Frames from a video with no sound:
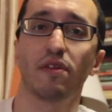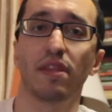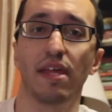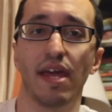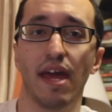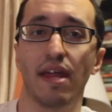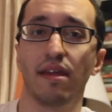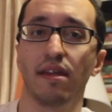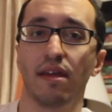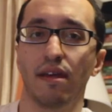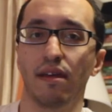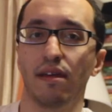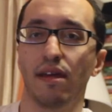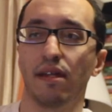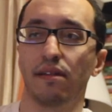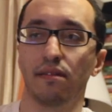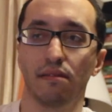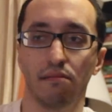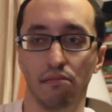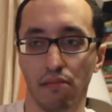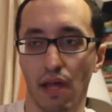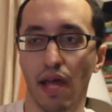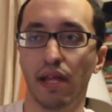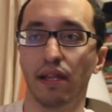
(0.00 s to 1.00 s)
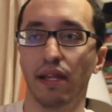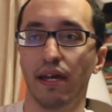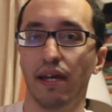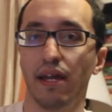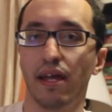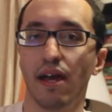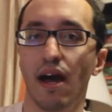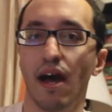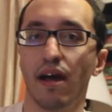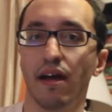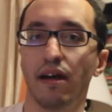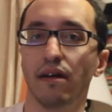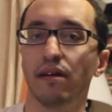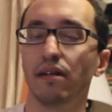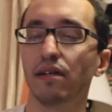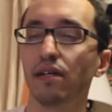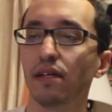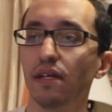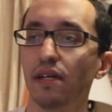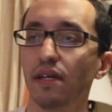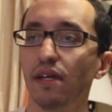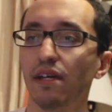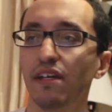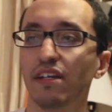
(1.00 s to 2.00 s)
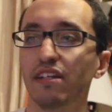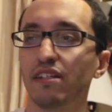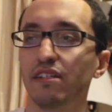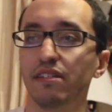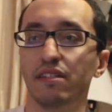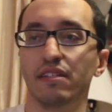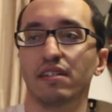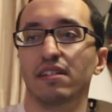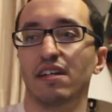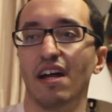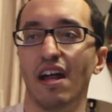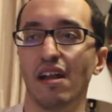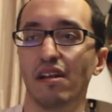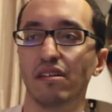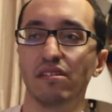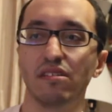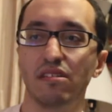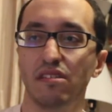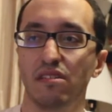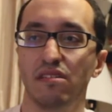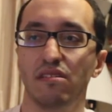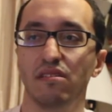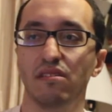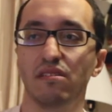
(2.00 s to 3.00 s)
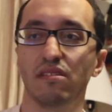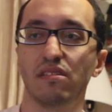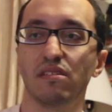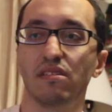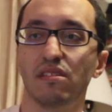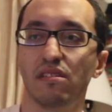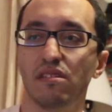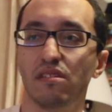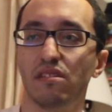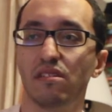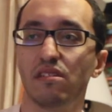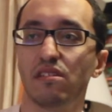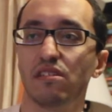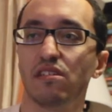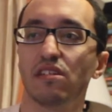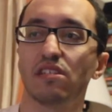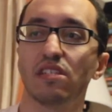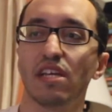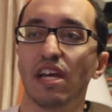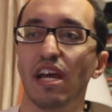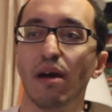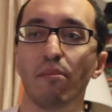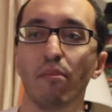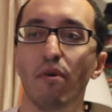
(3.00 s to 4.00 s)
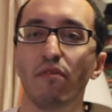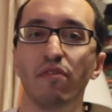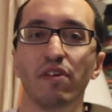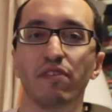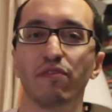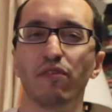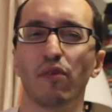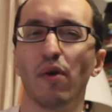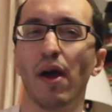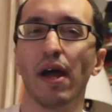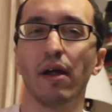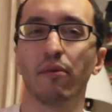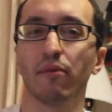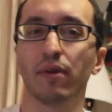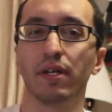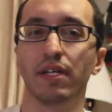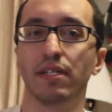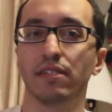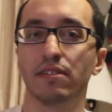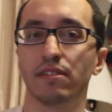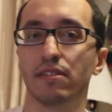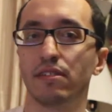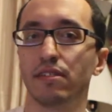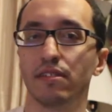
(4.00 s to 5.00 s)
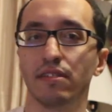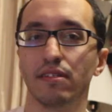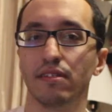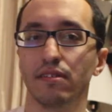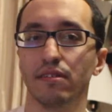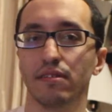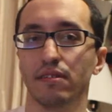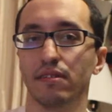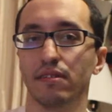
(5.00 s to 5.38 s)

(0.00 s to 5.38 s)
for the ending and Lady Gaga. I don't know, this is just like a movie for Irene's.